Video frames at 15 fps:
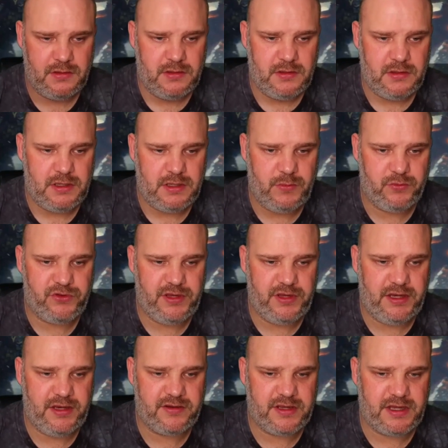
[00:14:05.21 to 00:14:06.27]
And we'll see how
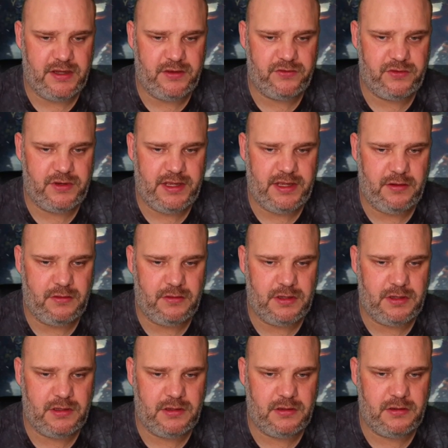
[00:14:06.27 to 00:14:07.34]
this goes. Now,
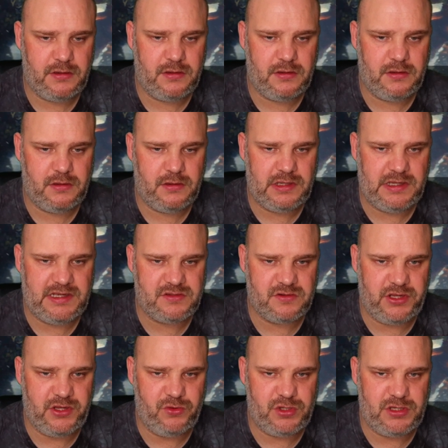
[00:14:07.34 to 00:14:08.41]
as I
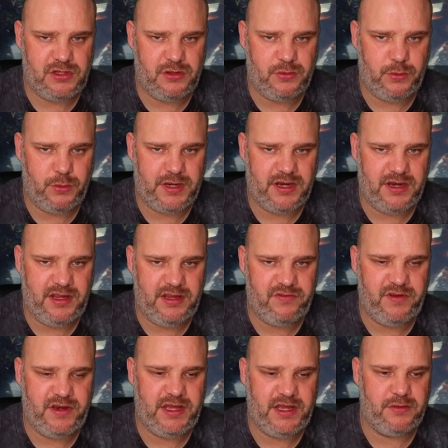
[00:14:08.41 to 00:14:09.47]
usually do with one of these
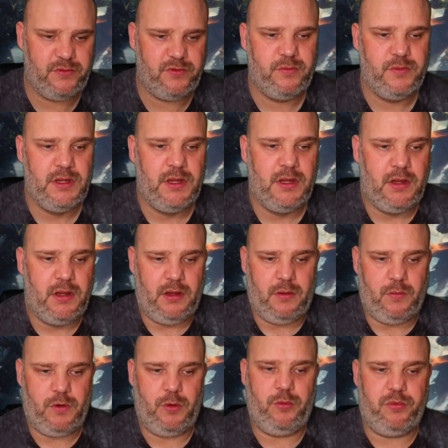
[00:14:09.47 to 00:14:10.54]
videos,
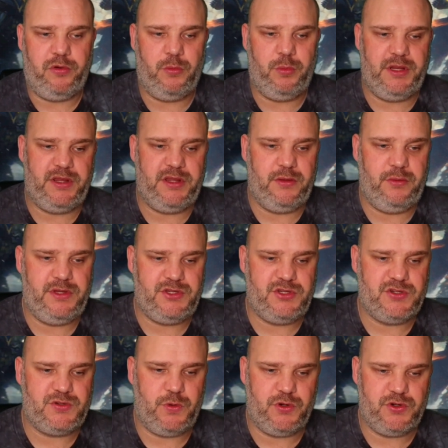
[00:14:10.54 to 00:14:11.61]
what we'll probably do is
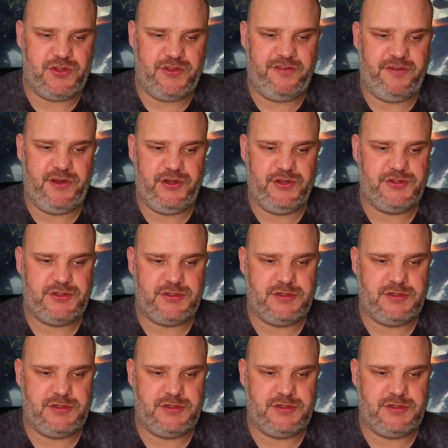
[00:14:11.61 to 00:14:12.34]
just watch the first